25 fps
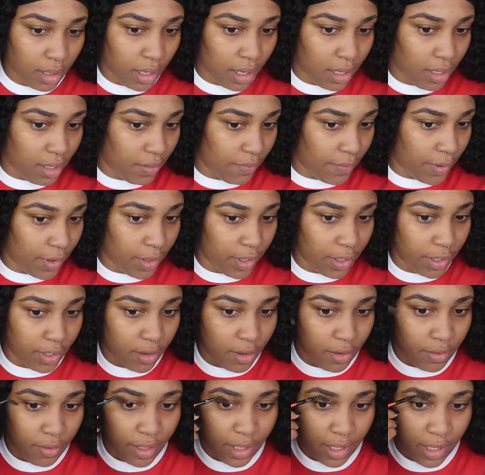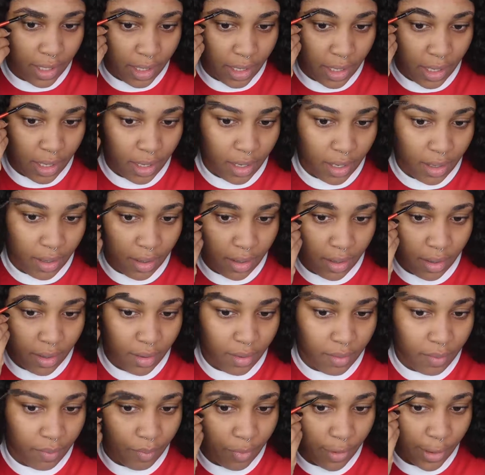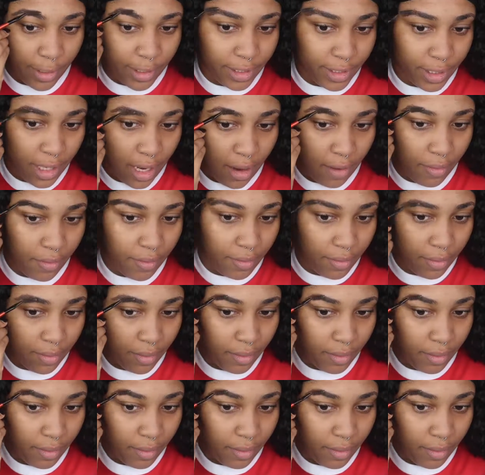And then we're gonna go ahead and brush it out.